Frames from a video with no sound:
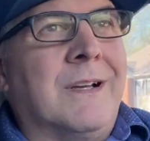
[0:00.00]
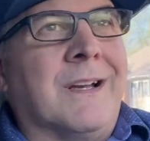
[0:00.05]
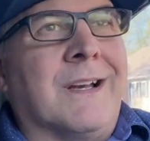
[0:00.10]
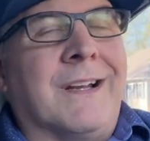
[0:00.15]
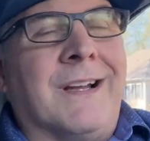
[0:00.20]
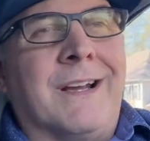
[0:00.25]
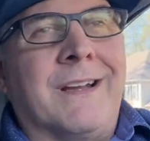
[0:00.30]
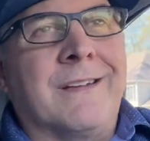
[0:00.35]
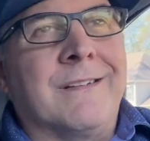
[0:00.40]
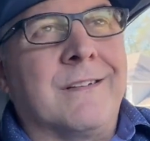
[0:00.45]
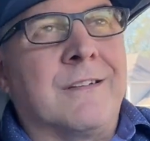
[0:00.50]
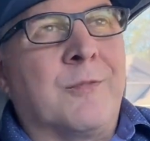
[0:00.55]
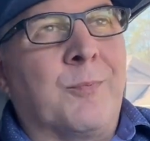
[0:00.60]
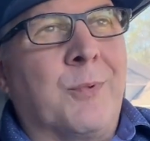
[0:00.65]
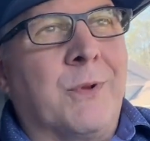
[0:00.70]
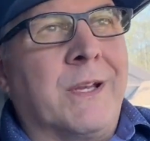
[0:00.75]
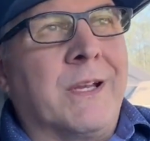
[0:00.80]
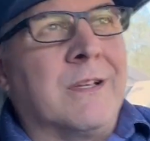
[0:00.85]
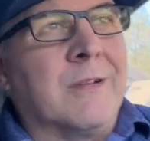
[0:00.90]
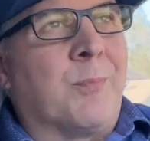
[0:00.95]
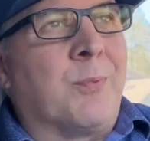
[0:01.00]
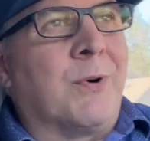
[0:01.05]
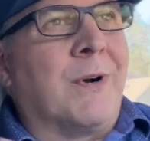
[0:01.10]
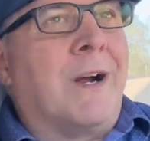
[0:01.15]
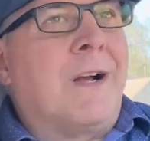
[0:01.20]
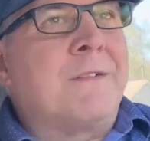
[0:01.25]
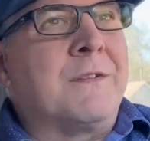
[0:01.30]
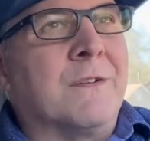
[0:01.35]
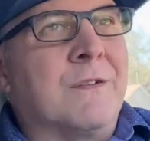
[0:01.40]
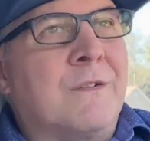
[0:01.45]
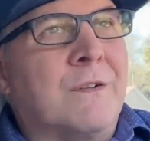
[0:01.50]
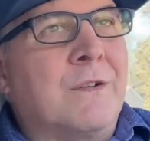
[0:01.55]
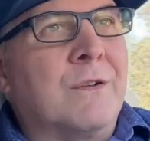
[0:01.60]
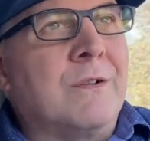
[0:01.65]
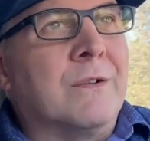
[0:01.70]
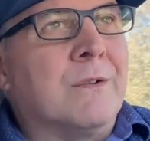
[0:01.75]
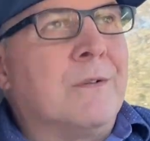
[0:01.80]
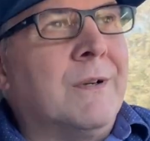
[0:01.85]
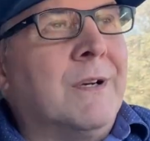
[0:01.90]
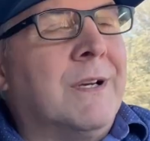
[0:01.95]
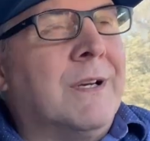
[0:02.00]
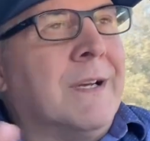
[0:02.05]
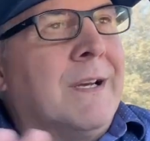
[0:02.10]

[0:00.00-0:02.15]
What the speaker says: And I can explain the process to you